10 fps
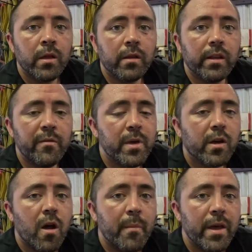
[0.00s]
leave me a
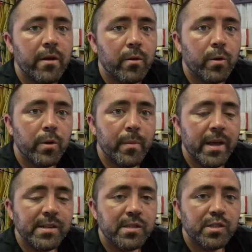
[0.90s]
comment or
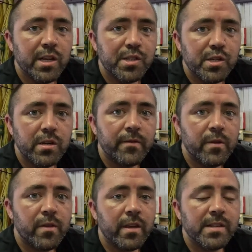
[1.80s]
make a suggestion if
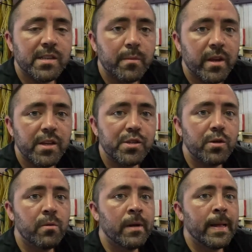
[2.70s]
you think it's going to be an
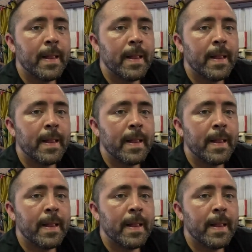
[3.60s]
issue.